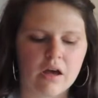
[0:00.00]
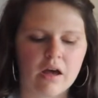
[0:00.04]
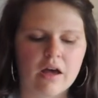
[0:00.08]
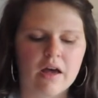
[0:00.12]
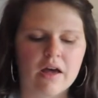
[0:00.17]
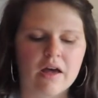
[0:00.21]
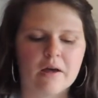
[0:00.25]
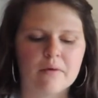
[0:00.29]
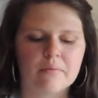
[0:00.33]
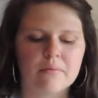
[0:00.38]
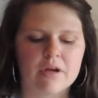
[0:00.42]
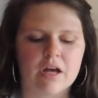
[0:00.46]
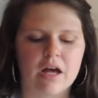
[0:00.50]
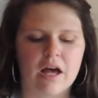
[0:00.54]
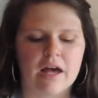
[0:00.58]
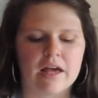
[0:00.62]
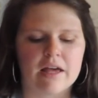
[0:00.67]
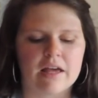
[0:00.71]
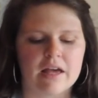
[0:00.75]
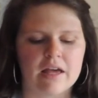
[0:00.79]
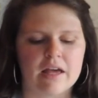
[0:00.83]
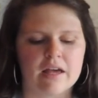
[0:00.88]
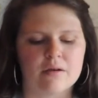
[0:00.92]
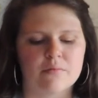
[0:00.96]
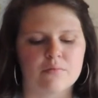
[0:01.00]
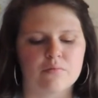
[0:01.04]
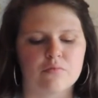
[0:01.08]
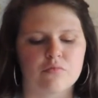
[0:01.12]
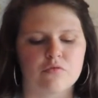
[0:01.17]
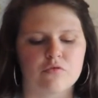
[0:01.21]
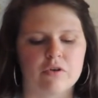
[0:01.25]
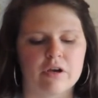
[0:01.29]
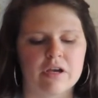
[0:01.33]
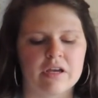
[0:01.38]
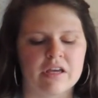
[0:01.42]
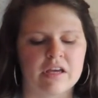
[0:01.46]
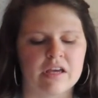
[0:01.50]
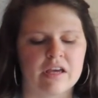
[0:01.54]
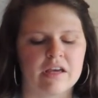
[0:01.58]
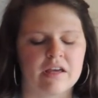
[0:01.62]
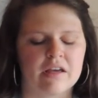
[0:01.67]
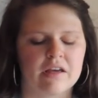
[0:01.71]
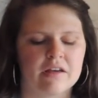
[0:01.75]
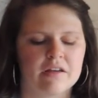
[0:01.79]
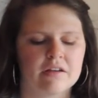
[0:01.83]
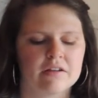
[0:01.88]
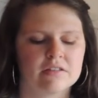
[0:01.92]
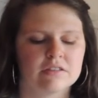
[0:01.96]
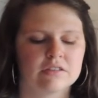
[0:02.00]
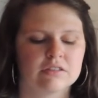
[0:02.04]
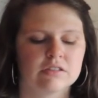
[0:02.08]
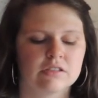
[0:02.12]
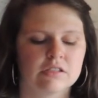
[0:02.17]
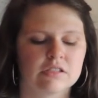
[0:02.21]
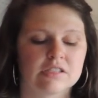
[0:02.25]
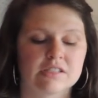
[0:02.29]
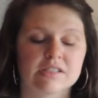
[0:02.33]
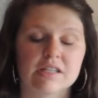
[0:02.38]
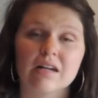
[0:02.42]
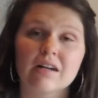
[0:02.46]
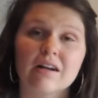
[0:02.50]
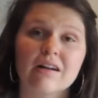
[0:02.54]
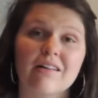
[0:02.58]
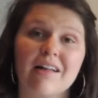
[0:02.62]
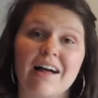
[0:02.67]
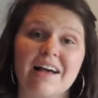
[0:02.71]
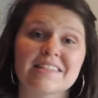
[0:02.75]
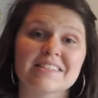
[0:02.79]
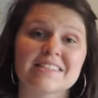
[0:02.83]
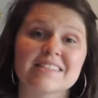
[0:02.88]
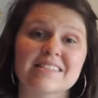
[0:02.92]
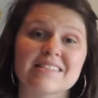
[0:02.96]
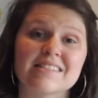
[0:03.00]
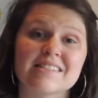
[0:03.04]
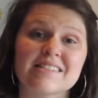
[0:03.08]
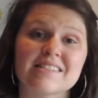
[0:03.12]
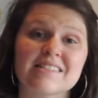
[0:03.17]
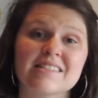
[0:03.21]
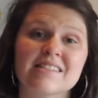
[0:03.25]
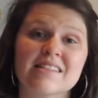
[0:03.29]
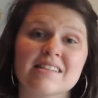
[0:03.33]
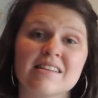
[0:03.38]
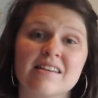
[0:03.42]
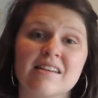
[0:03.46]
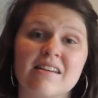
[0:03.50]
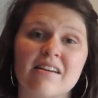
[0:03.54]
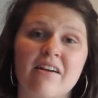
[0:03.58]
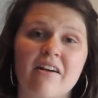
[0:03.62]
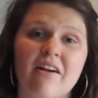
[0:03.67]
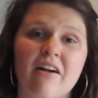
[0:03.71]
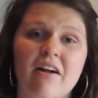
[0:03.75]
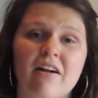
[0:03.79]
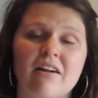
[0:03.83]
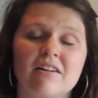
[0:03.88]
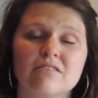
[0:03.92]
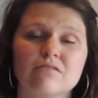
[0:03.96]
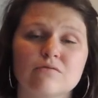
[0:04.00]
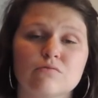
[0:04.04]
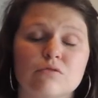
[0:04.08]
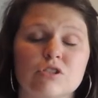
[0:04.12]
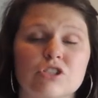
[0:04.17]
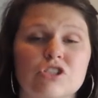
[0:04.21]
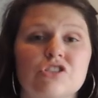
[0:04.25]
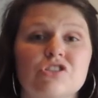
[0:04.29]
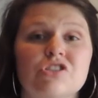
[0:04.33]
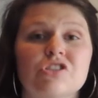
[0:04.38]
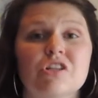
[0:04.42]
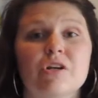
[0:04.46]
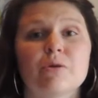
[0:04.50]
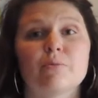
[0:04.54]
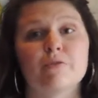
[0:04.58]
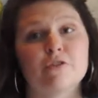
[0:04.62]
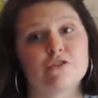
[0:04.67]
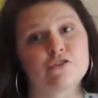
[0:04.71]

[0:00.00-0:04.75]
I am bringing sunglasses, which they're